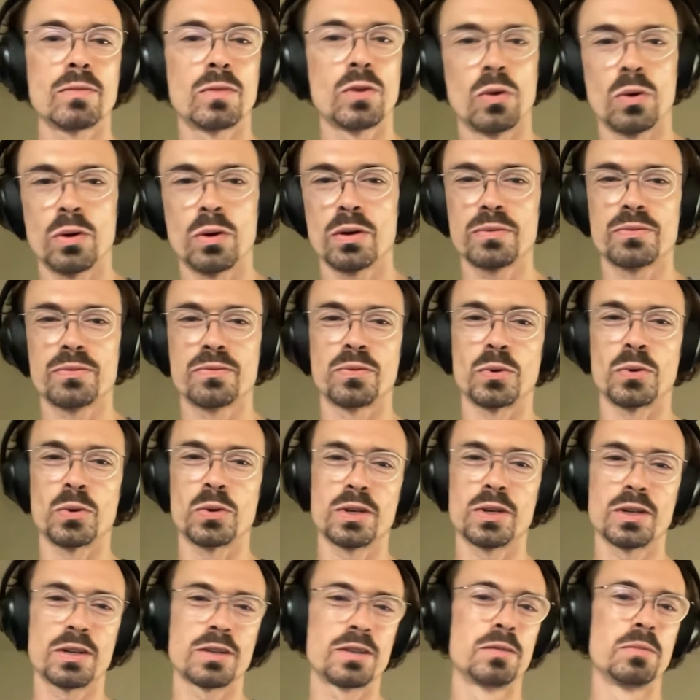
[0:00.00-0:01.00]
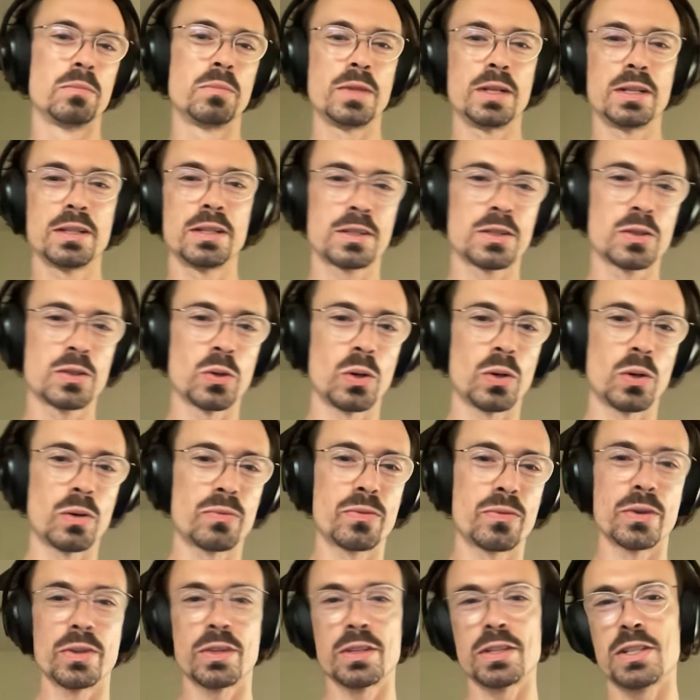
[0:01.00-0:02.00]
or for milk or
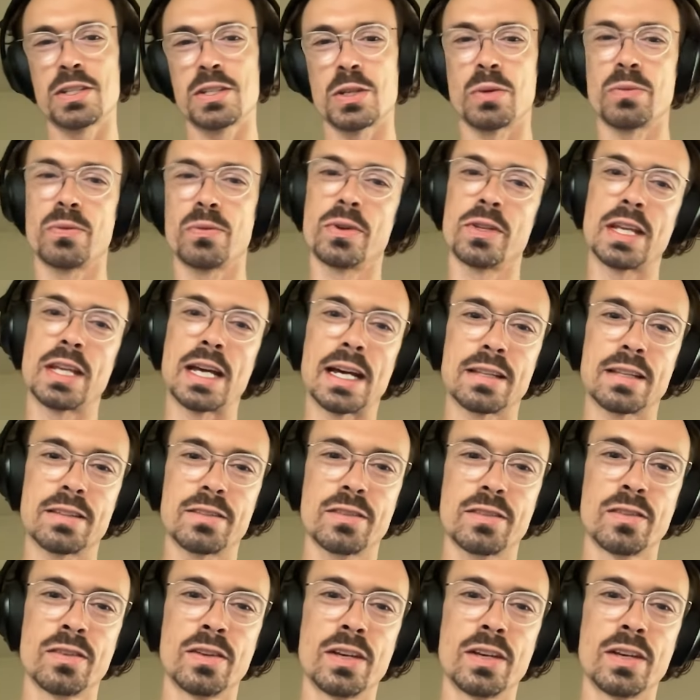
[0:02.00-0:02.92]
for this or for that.